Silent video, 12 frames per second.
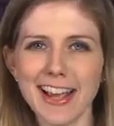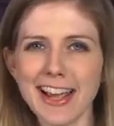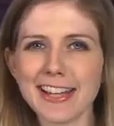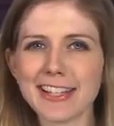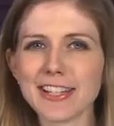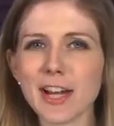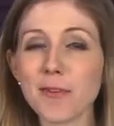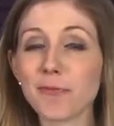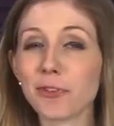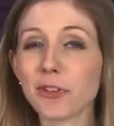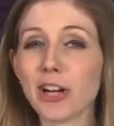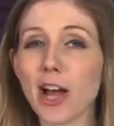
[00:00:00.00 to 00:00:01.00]
It's time
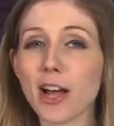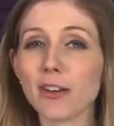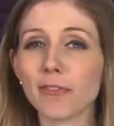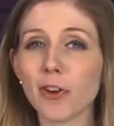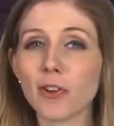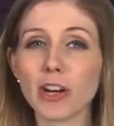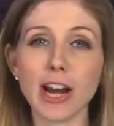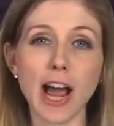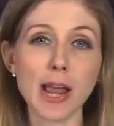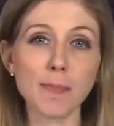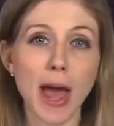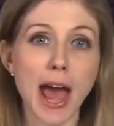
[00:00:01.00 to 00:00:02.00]
for an iPhone and
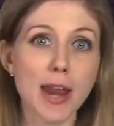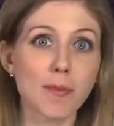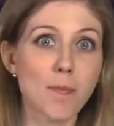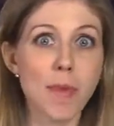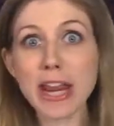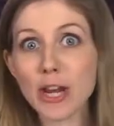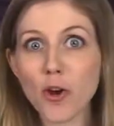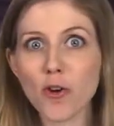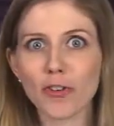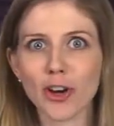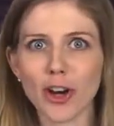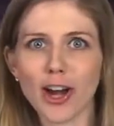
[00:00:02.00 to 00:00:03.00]
iPad
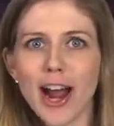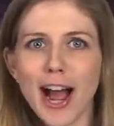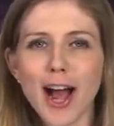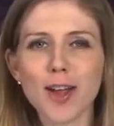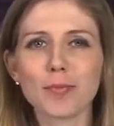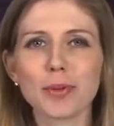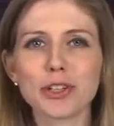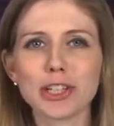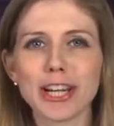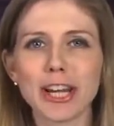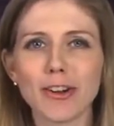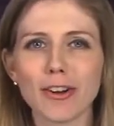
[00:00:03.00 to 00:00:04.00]
makeover. I'm
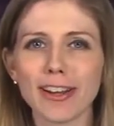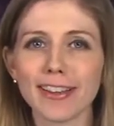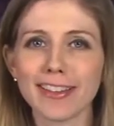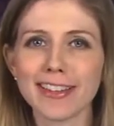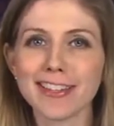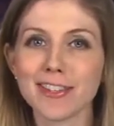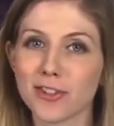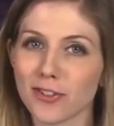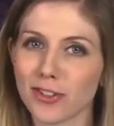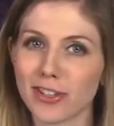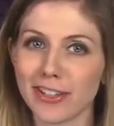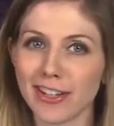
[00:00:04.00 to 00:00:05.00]
Bridget Carey, and this is
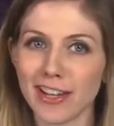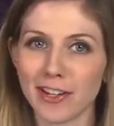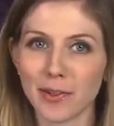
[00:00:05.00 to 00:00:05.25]
your CNET